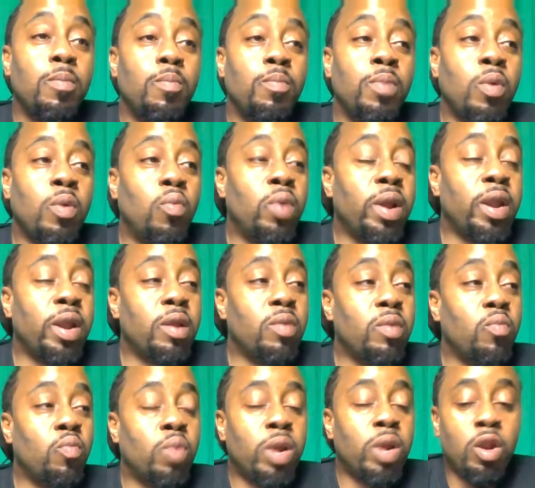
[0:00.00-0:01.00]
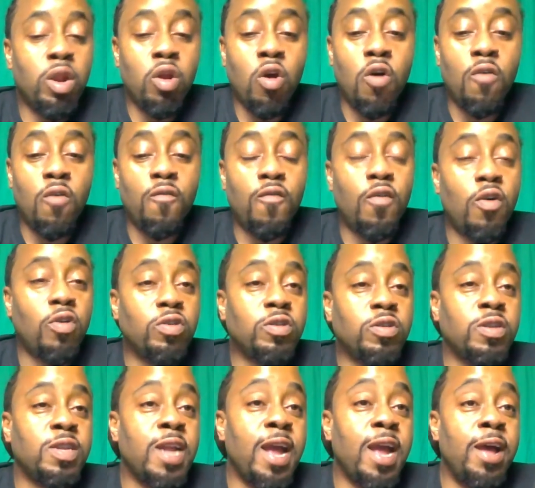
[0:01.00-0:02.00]
but when it all
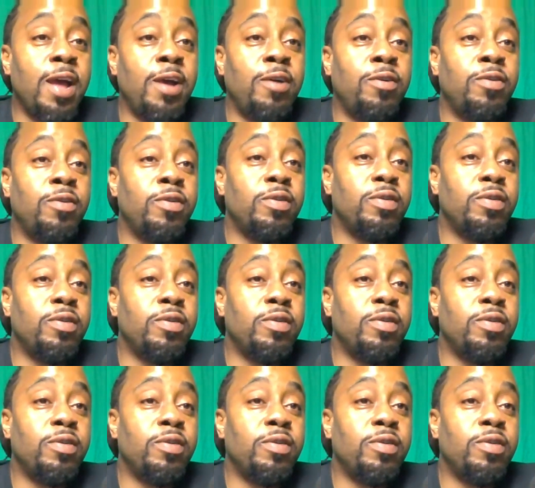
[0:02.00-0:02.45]
falls down,